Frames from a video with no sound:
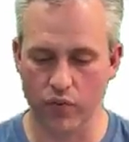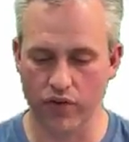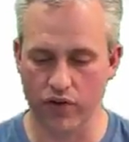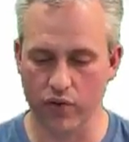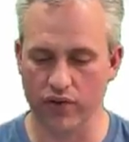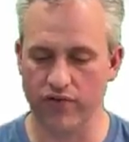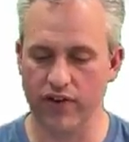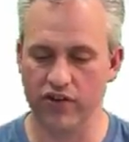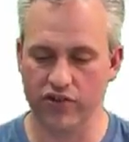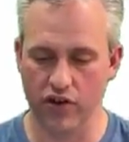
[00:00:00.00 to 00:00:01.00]
when they're doing the
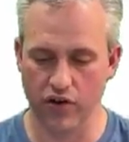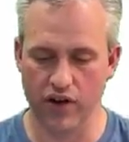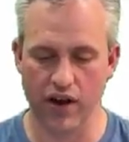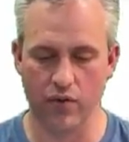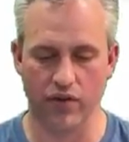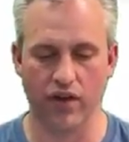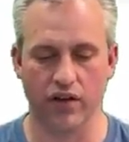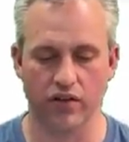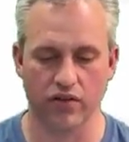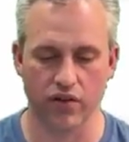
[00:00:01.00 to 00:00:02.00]
finish code, and when the
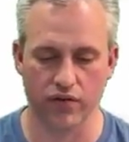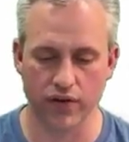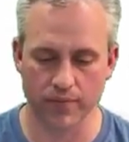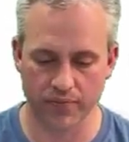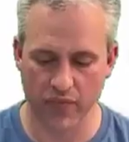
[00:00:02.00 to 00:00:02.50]
hunt is over.